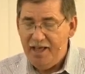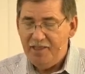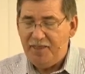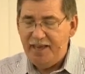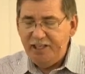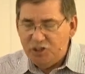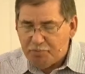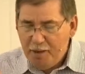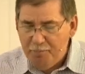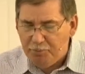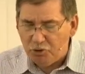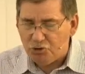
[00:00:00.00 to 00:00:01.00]
These
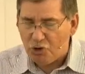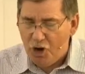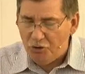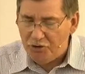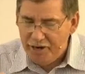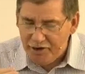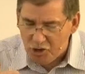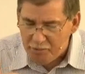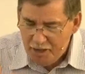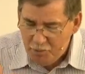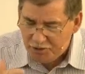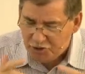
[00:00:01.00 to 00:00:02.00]
people draw near to
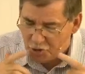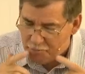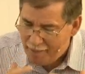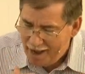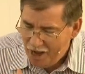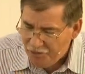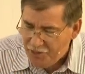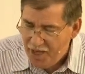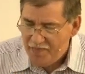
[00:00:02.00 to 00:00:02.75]
me with their mouth,